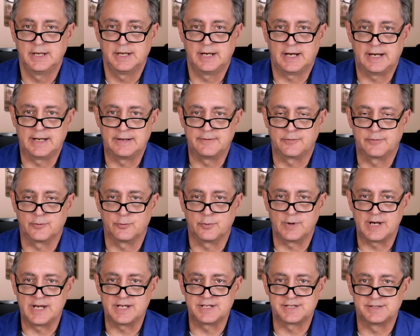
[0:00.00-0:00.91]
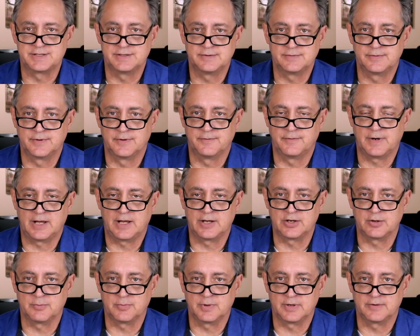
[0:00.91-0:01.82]
I've raised the
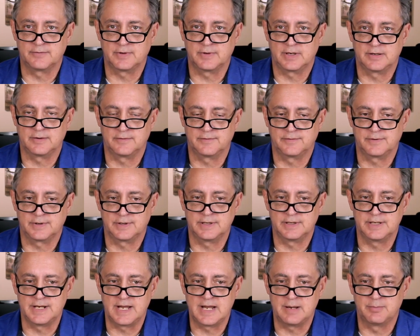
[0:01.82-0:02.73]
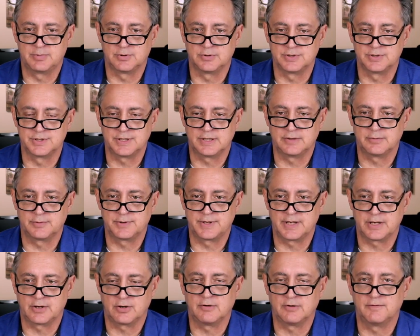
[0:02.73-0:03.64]
volume, I've, I've uh, enabled uh, what
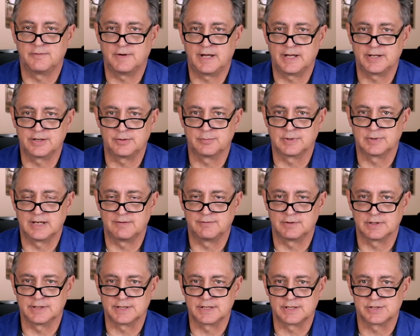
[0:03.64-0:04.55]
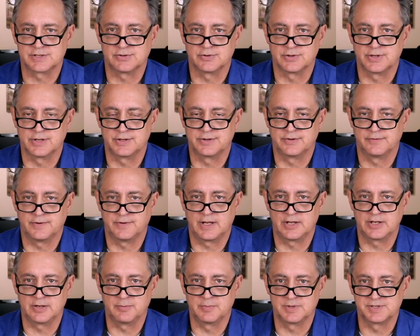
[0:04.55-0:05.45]
they call volume leveling so that the
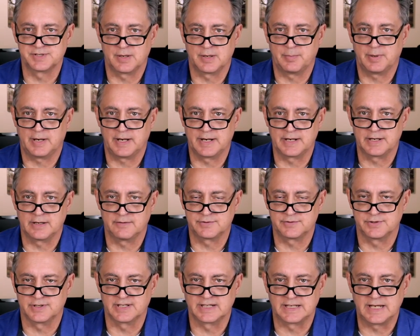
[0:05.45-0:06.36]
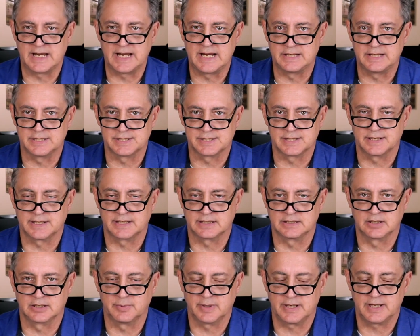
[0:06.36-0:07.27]
volume is up high enough so the gain is like
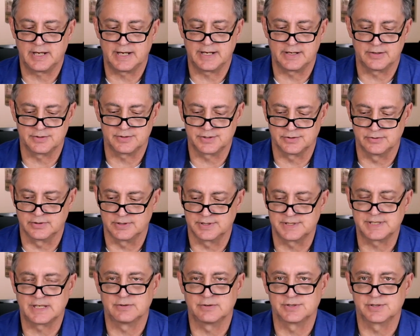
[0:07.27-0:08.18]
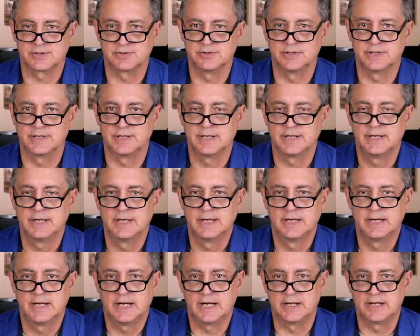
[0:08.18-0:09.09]
a little bit higher so it sounds good
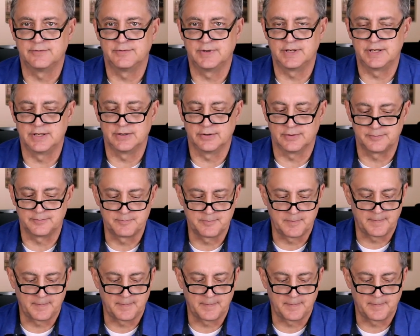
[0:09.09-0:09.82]
on video.